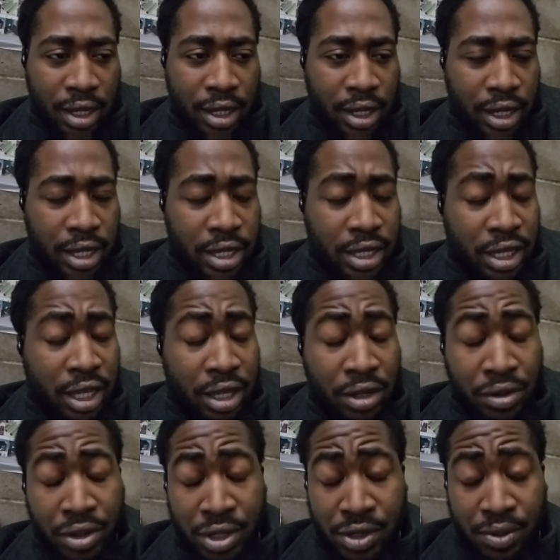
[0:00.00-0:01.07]
he
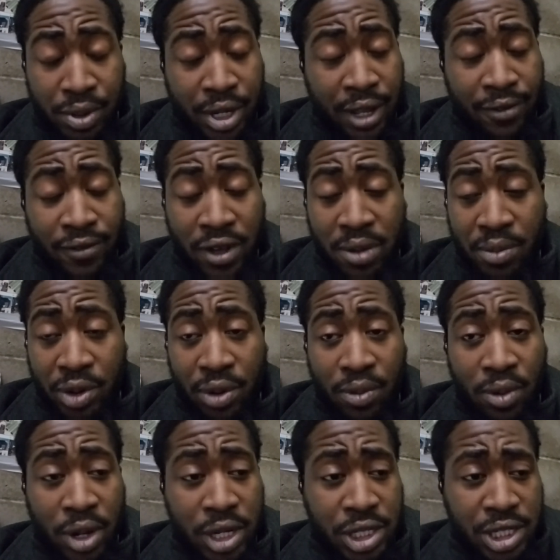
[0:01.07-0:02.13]
killed us with that fumble. The
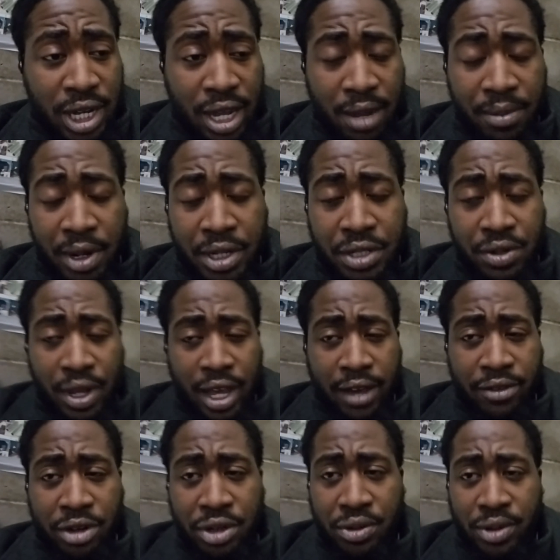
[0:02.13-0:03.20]
one job that you
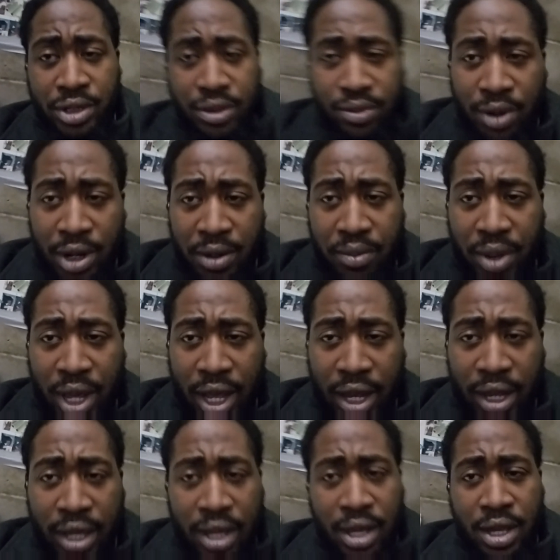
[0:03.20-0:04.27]
have to do as a running back,
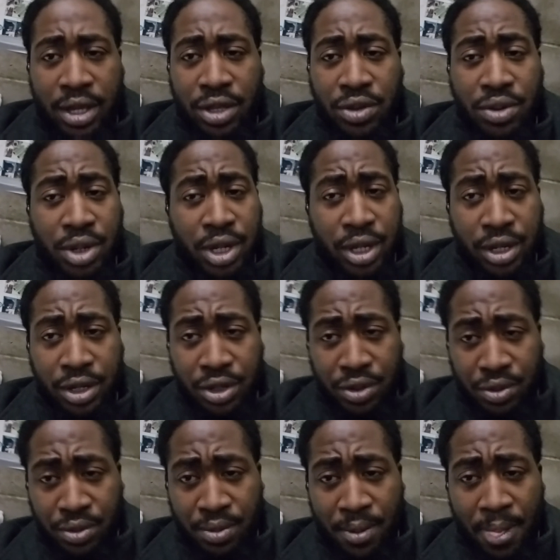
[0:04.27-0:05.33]
you couldn't
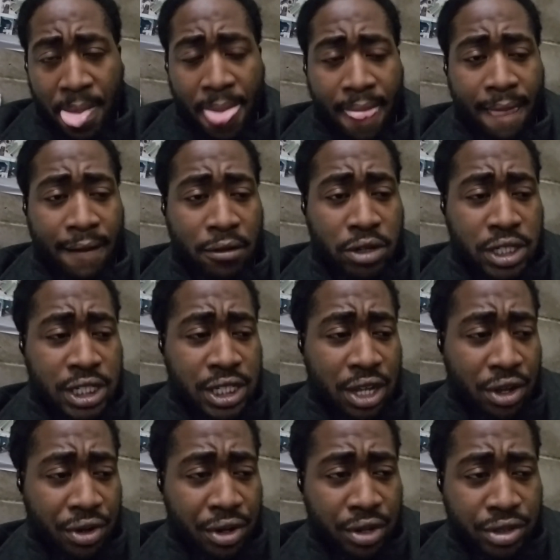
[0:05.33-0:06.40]
do, which is
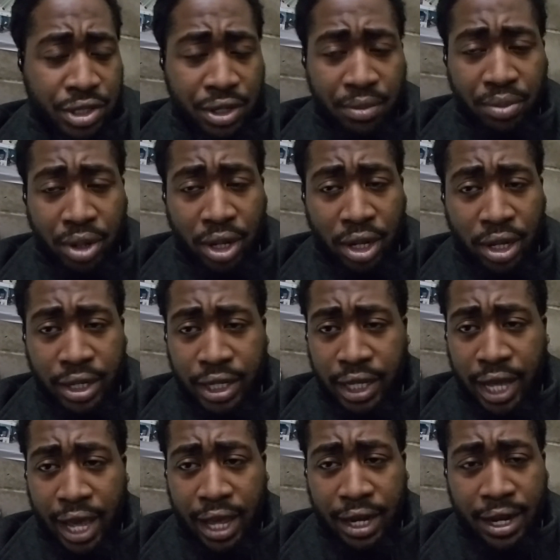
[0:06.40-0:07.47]
hold on to the ball. He
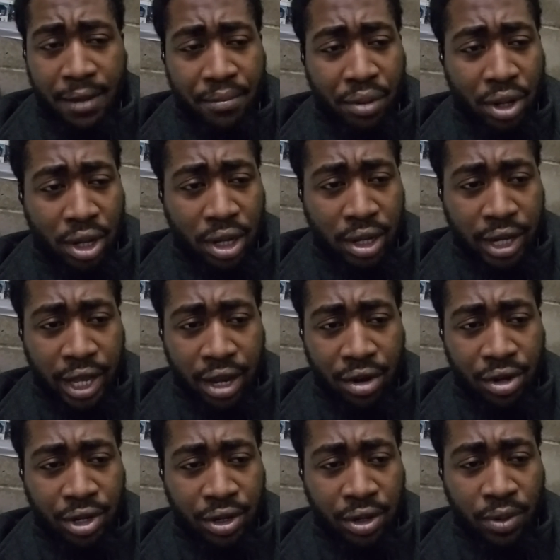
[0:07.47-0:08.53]
had that ball
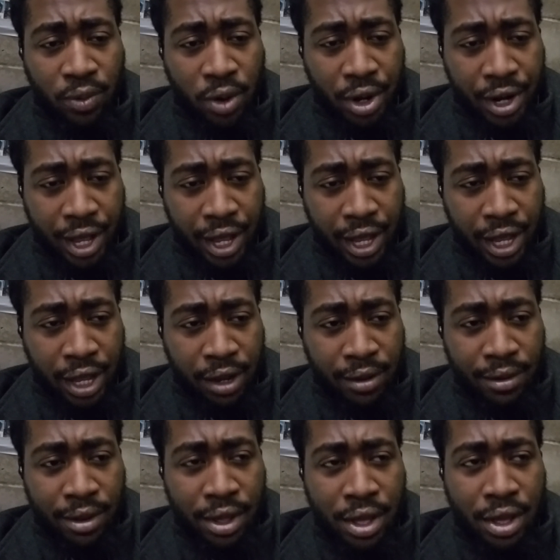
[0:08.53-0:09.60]
carrying in one
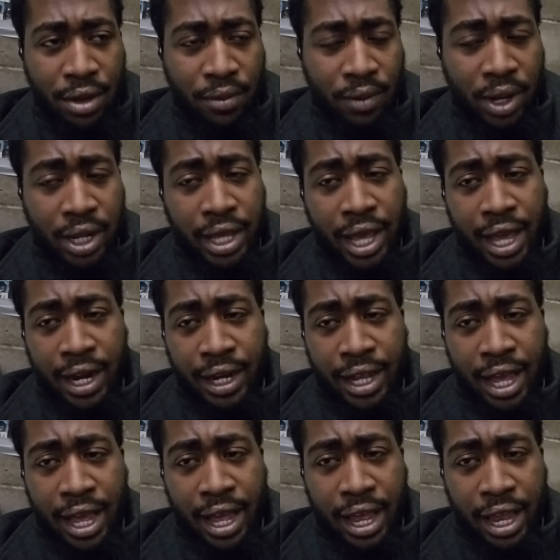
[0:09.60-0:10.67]
hand while he had a
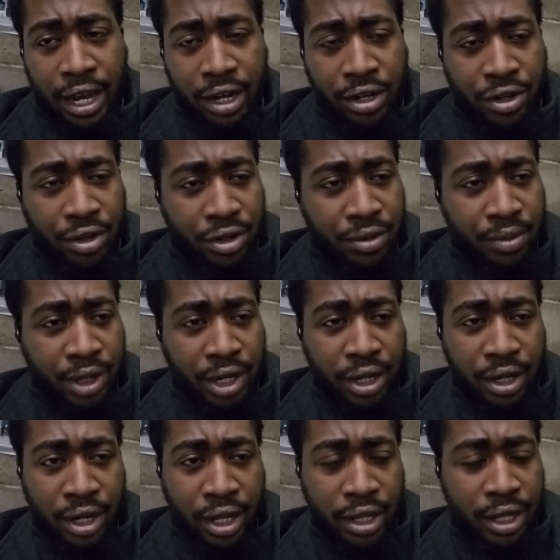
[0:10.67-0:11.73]
guy hanging on him, and
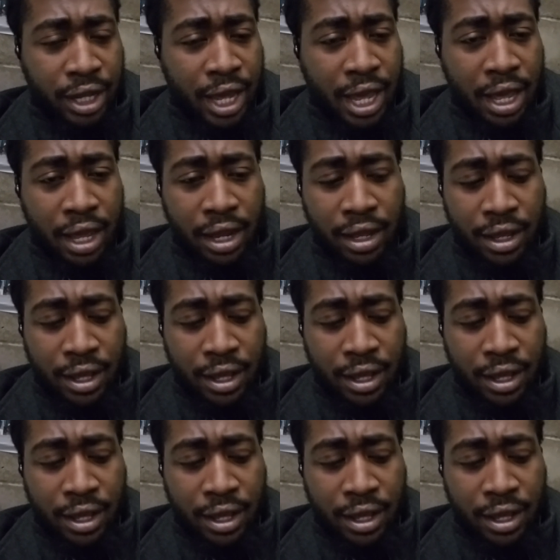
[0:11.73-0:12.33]
another guy